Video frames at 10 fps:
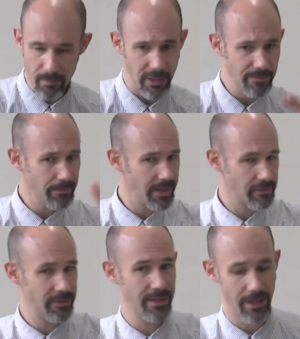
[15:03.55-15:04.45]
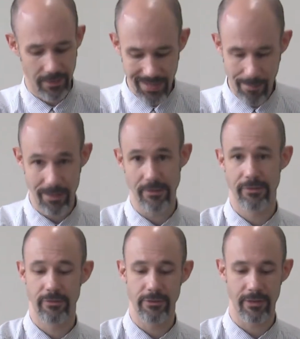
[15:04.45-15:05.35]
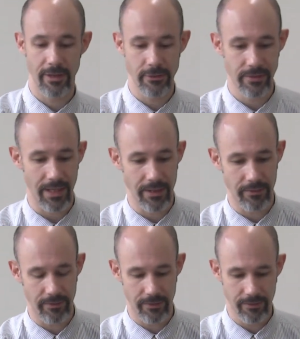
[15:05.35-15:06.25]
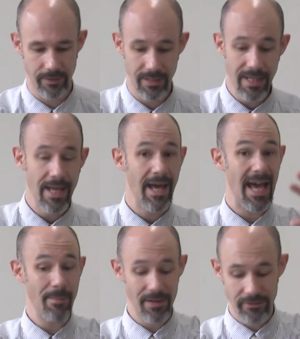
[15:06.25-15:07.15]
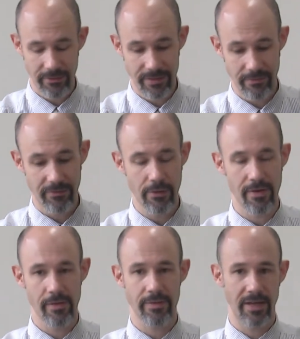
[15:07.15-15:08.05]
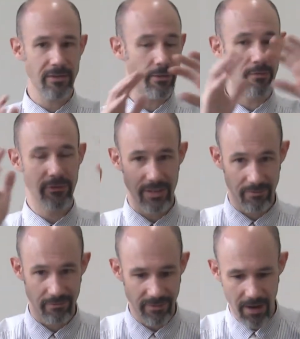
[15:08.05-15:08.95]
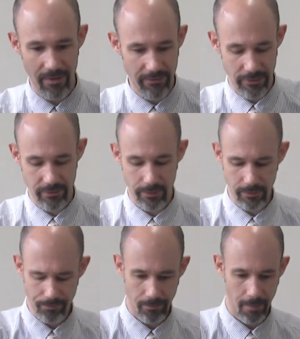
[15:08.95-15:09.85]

You might see that on the ambulances in your country, I don't know. Ambulances have a few other things. They're obviously very visible.